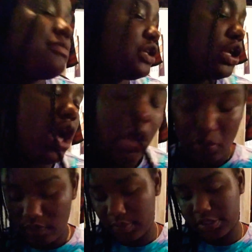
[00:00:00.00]
gonna
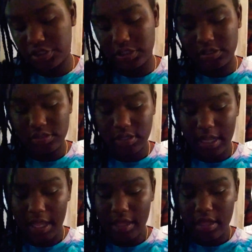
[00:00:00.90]
go and just So
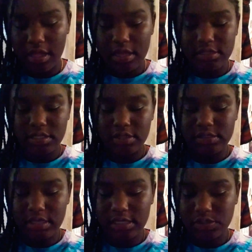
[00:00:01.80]
this
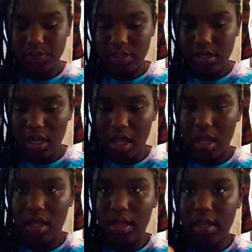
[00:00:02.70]
next one
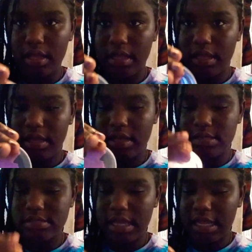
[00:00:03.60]
is this
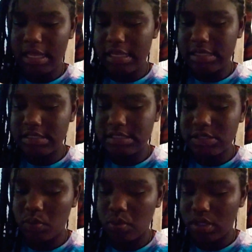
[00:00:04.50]
is
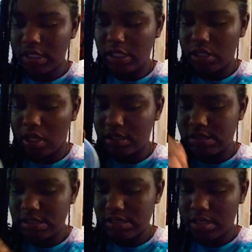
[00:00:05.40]
a really
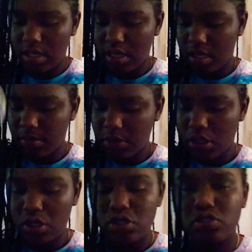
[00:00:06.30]
glossy slime,
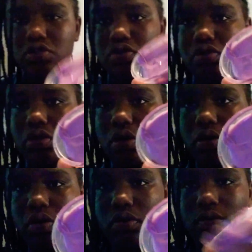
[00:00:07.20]

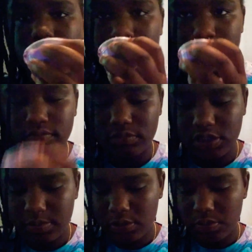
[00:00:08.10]
so it
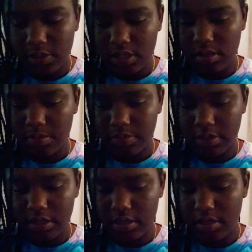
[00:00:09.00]
smells weird, but
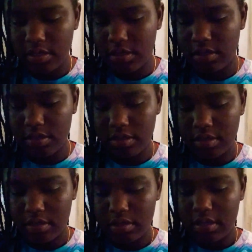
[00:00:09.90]
I
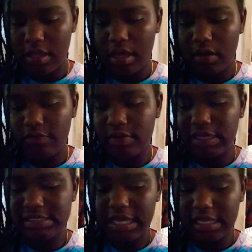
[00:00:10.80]
don't feel
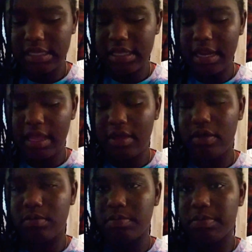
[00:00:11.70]
like taking it
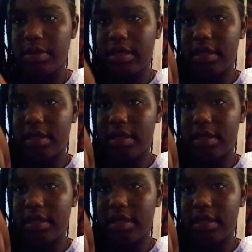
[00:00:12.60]
out, but